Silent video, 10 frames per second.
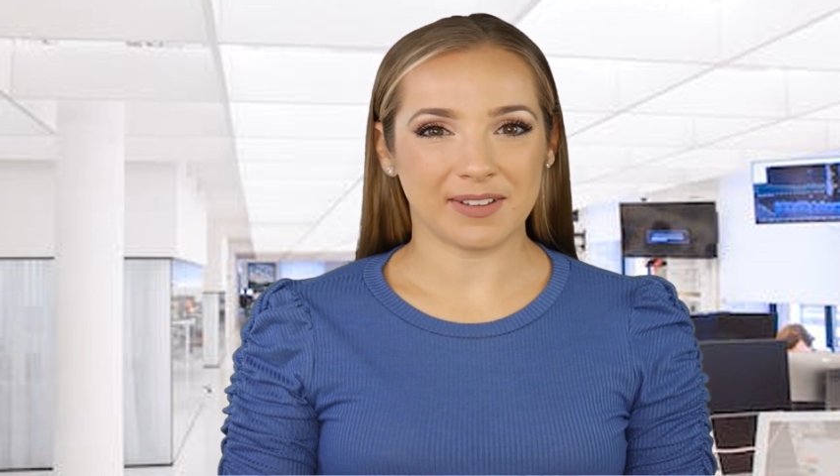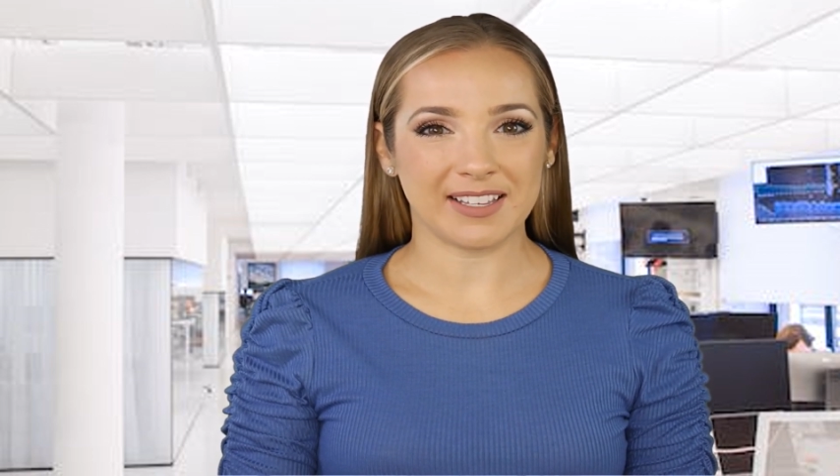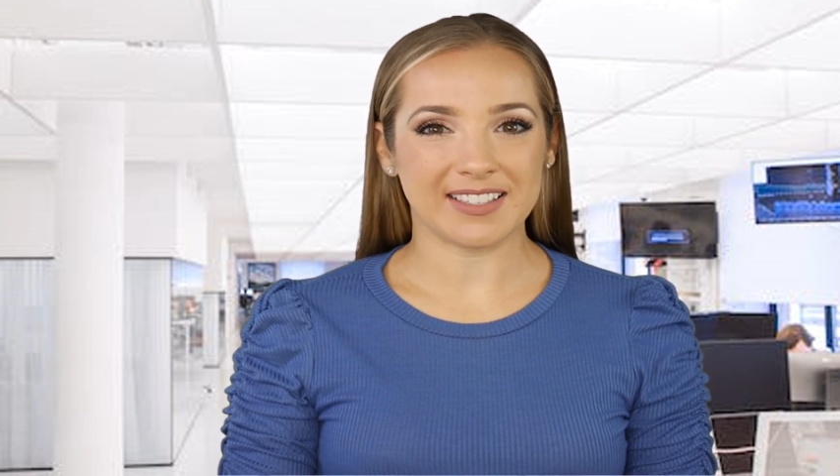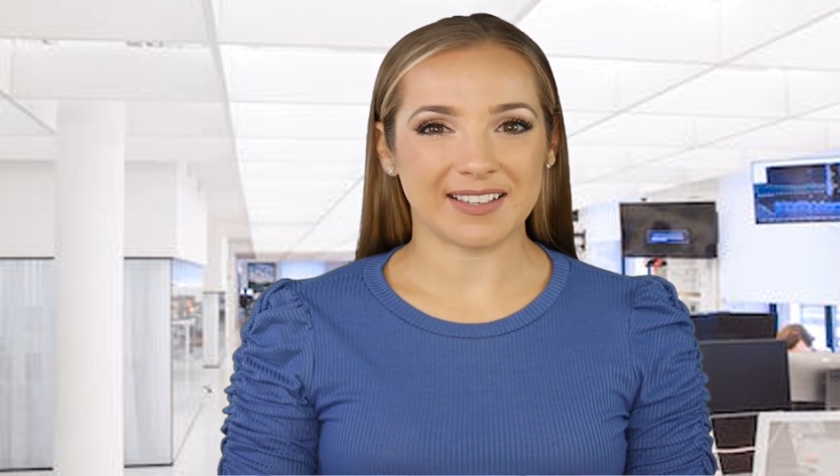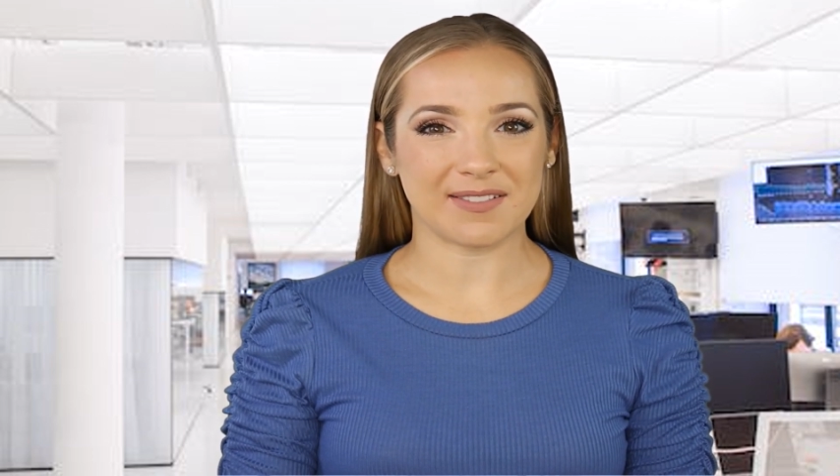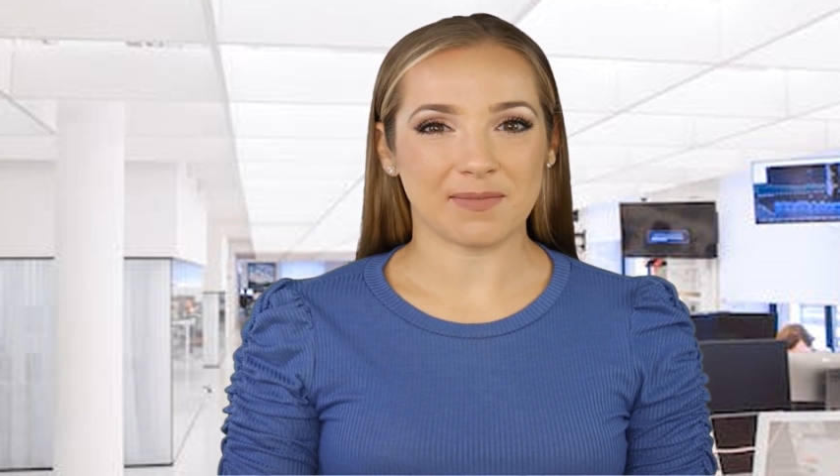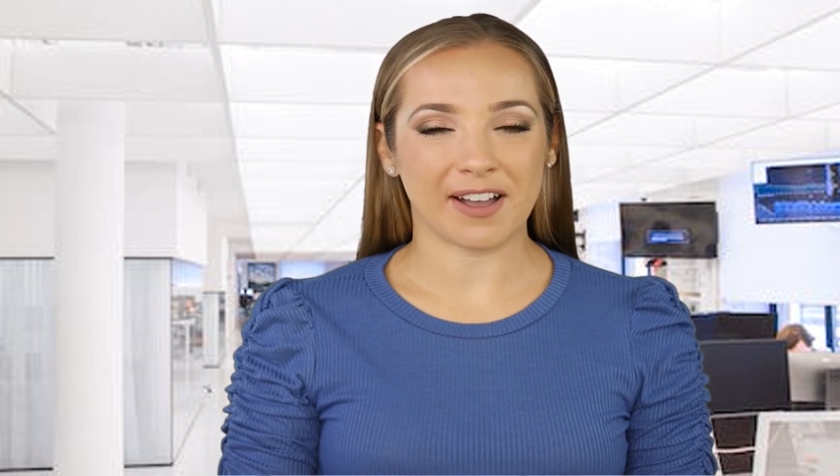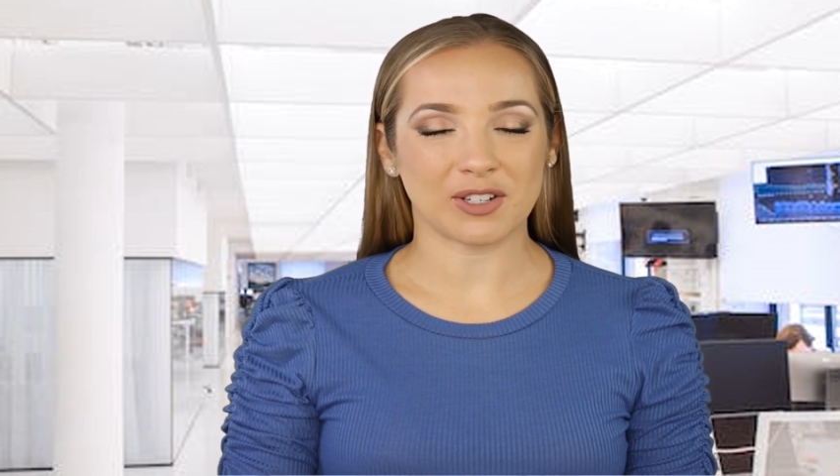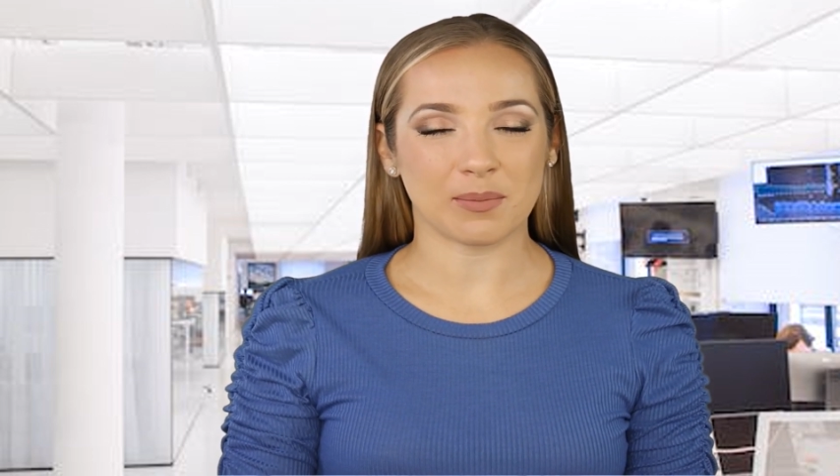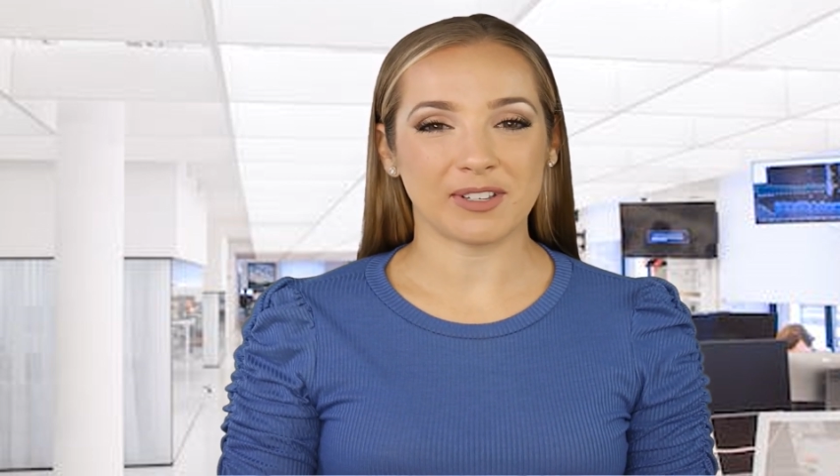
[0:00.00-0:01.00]
using
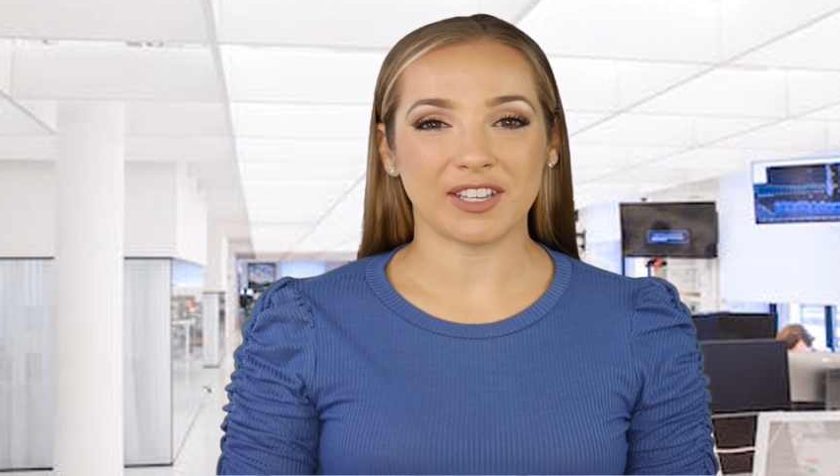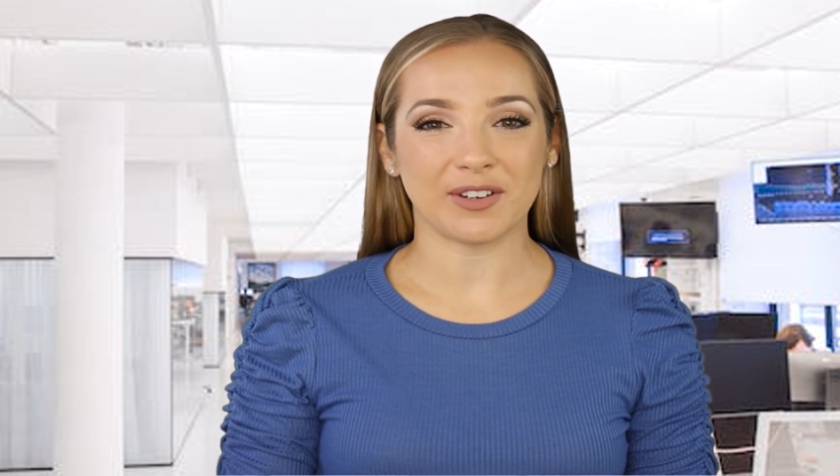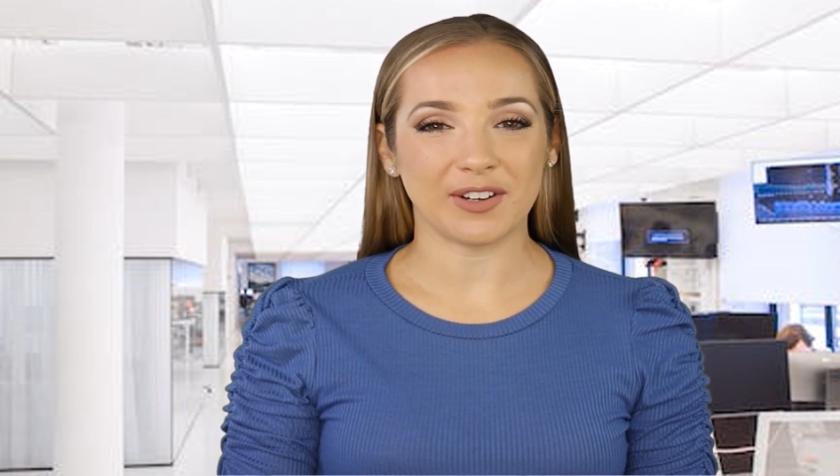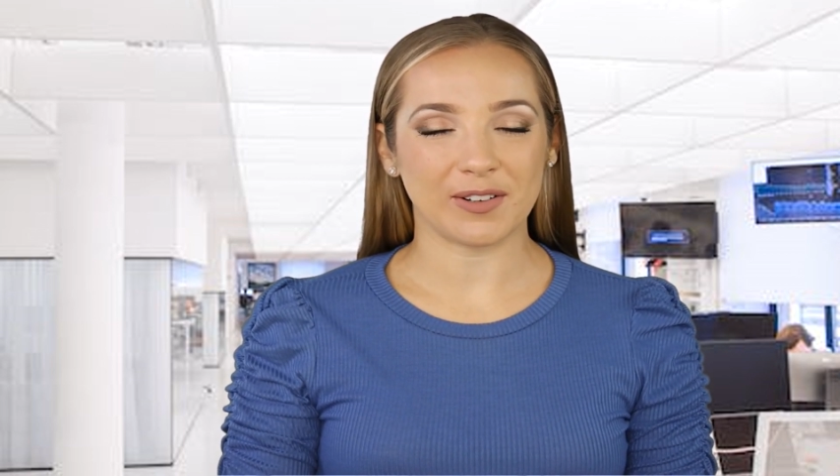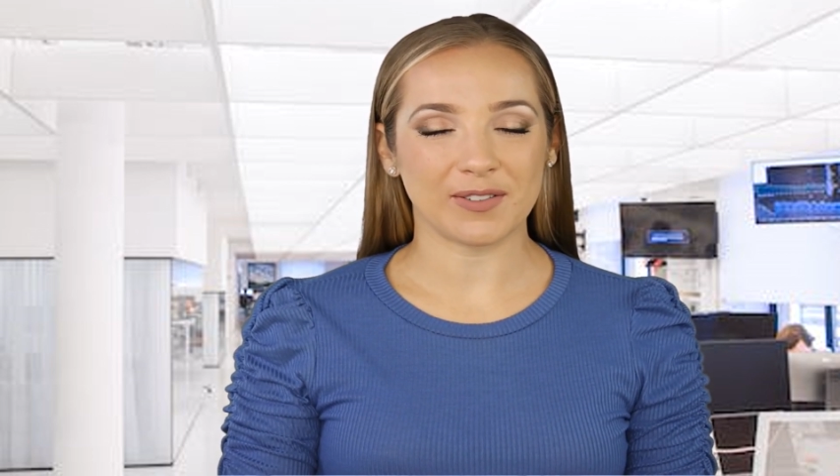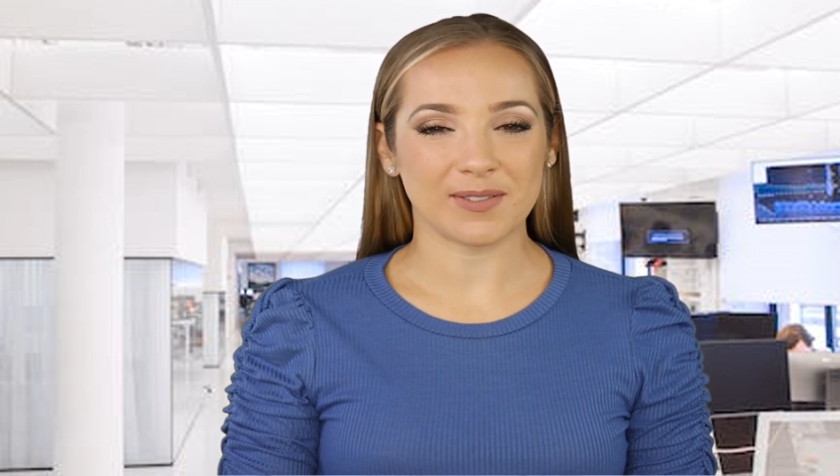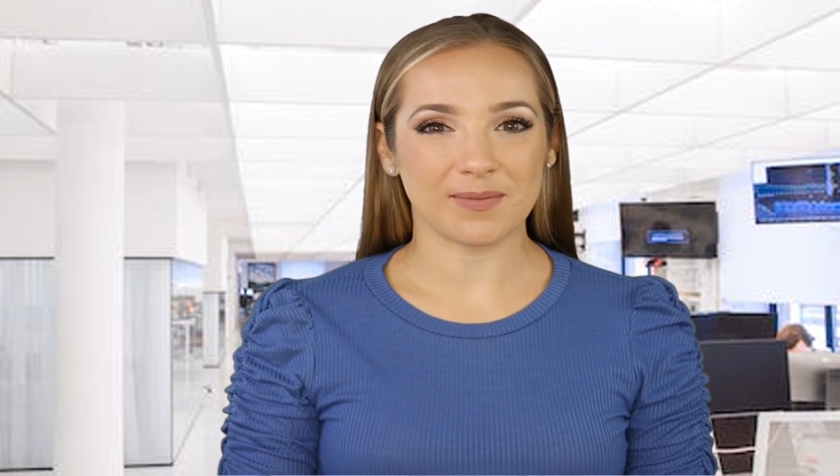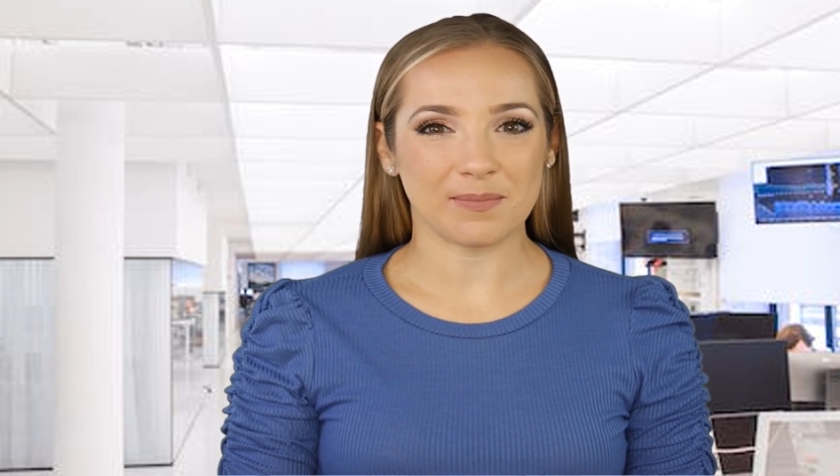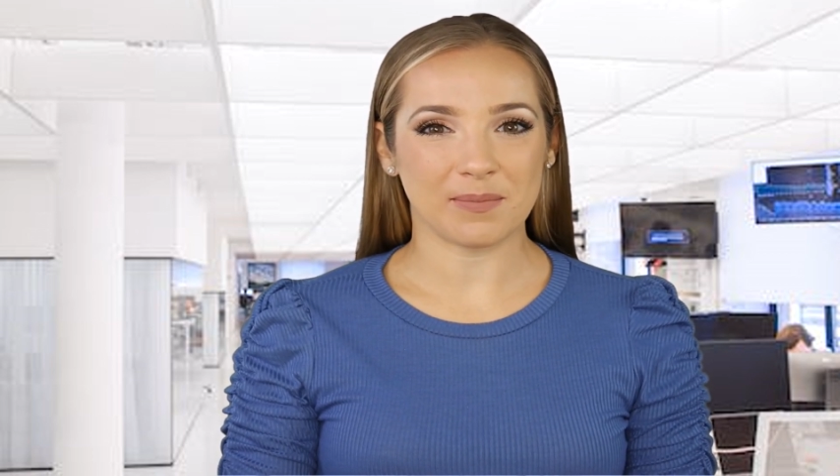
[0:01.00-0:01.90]
special materials,